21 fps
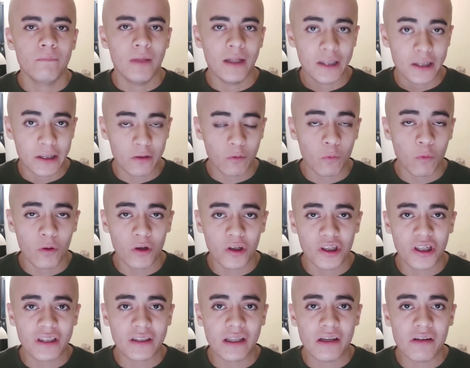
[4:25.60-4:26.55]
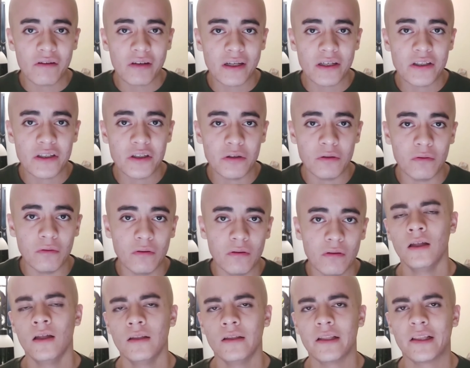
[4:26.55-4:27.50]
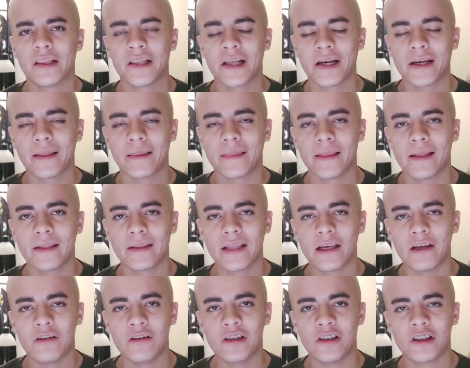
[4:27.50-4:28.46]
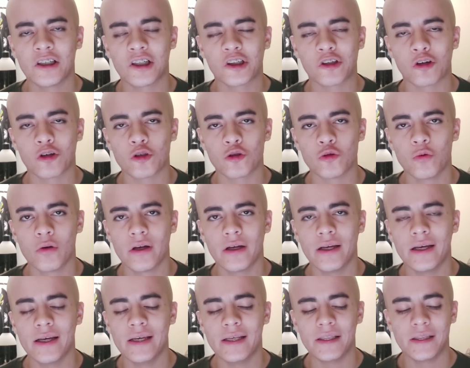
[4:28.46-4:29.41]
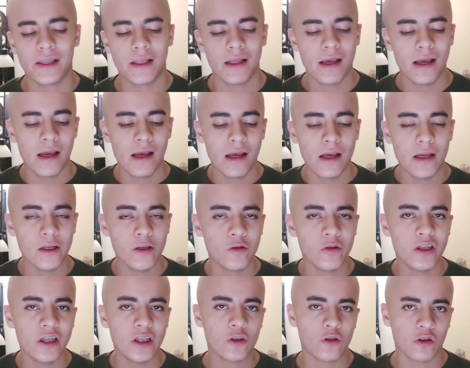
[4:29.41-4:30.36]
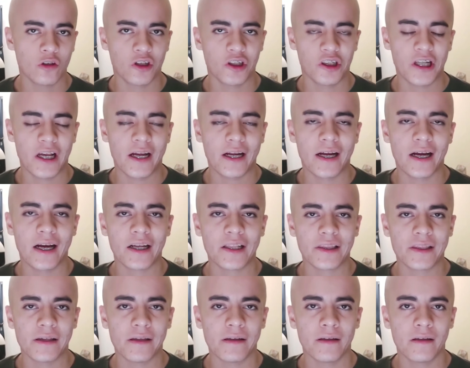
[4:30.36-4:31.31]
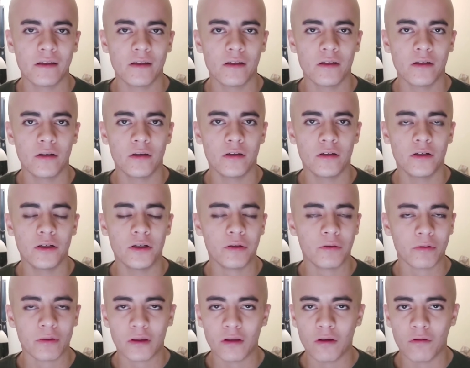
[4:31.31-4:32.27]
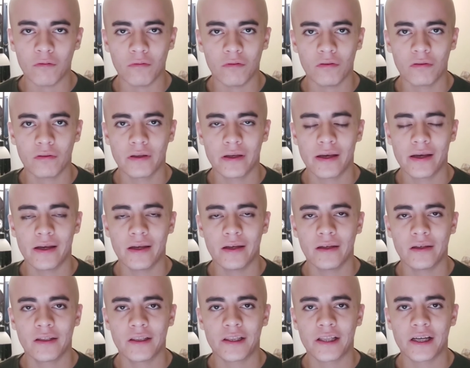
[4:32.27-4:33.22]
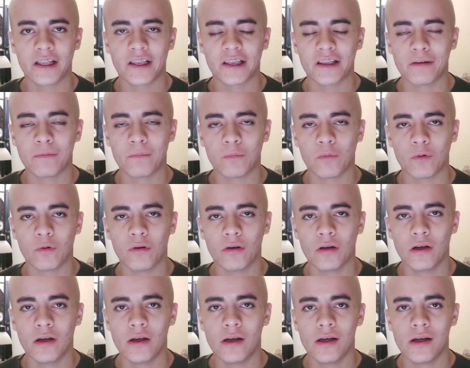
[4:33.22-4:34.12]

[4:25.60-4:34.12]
That's the worst thing that you can do. The second thing that you need to start doing is you need to understand, guys, that you're alone, okay? It's that simple.